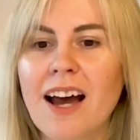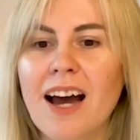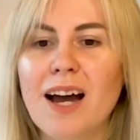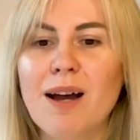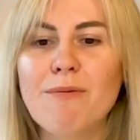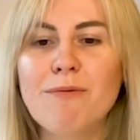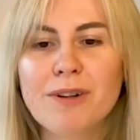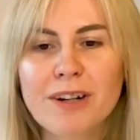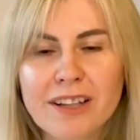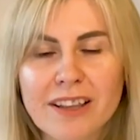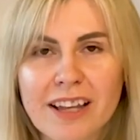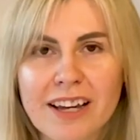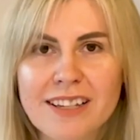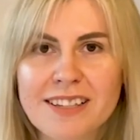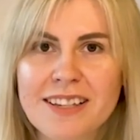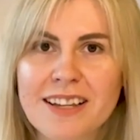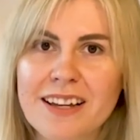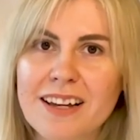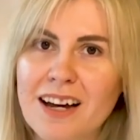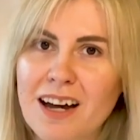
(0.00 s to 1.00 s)
I'm
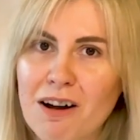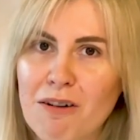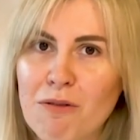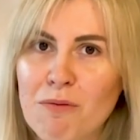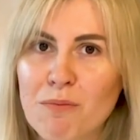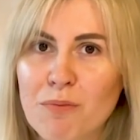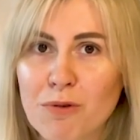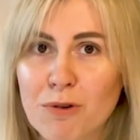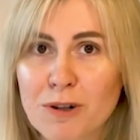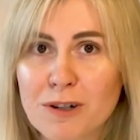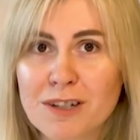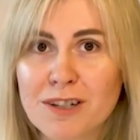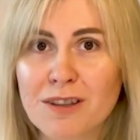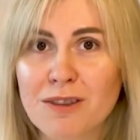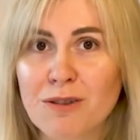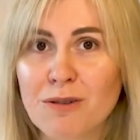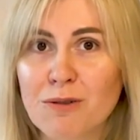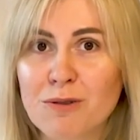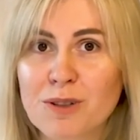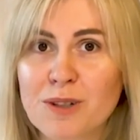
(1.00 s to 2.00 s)
realizing how
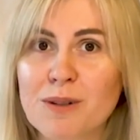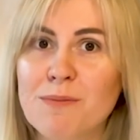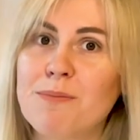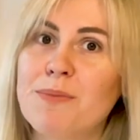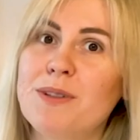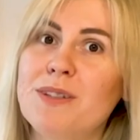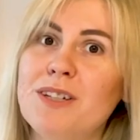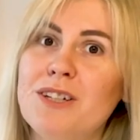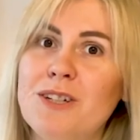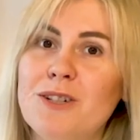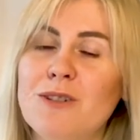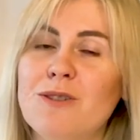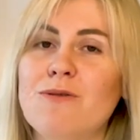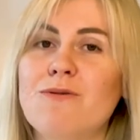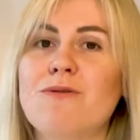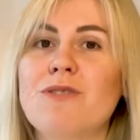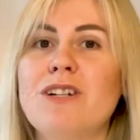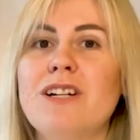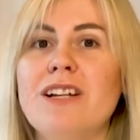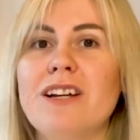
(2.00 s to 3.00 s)
important those
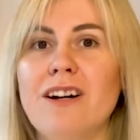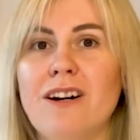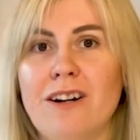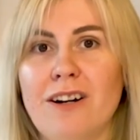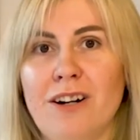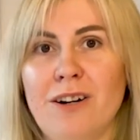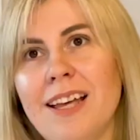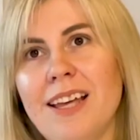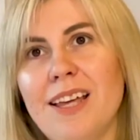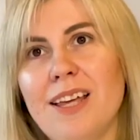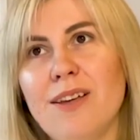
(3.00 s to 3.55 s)
competitions really are.